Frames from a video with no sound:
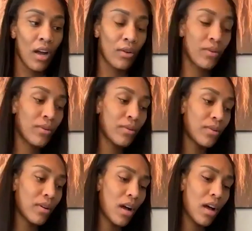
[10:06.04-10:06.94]

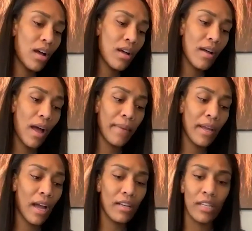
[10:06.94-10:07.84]

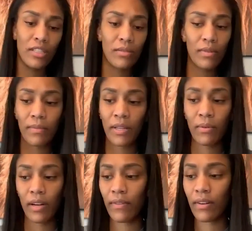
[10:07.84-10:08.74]
I just want to be
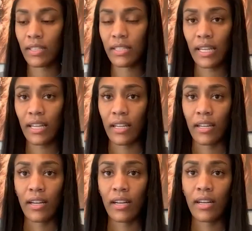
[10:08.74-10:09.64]
whatever is needed
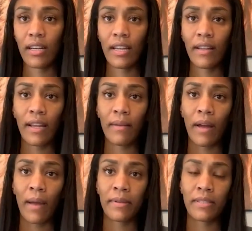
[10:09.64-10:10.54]
in
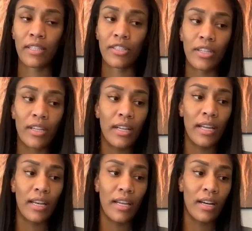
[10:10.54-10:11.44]
my position.
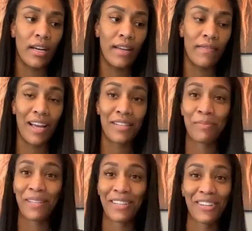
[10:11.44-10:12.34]
And if that's
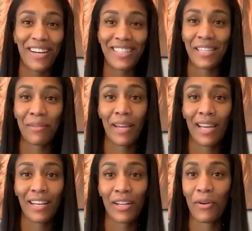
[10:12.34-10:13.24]
being a great
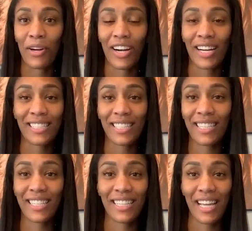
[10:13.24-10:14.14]
teammate and going
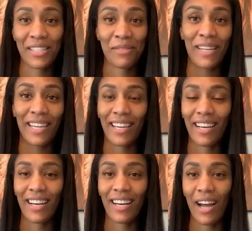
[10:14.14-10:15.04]
crazy, then that's me.
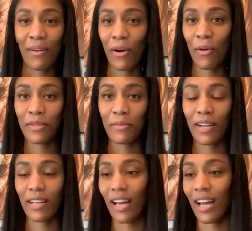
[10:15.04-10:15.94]
I hope to
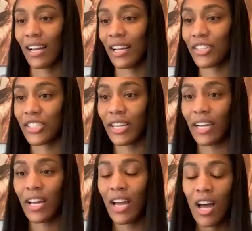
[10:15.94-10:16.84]
bring a lot of
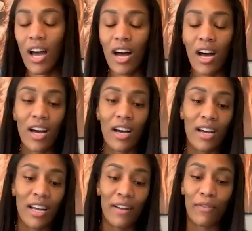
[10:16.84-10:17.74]
energy.
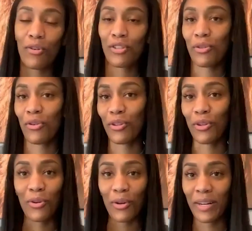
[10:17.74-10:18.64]
And of course, on the
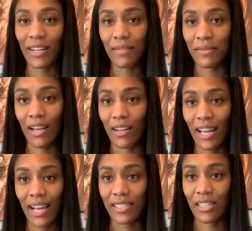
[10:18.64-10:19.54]
court, when it comes down
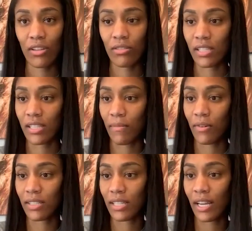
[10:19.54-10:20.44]
to X and O's, is I'm
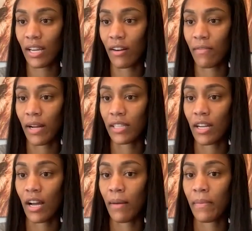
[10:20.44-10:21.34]
going to take care of my
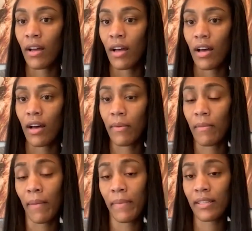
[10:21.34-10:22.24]
job. But
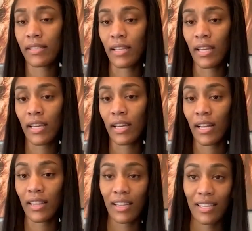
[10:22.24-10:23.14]
my biggest thing, and
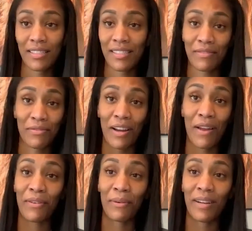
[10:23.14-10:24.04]
I think it's for
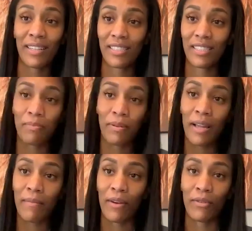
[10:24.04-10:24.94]
everyone, is just
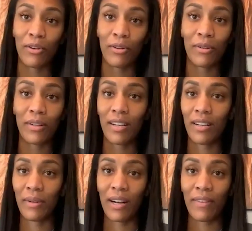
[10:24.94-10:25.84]
playing my role,
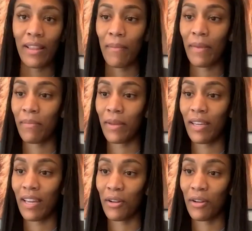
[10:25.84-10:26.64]
whatever that may be.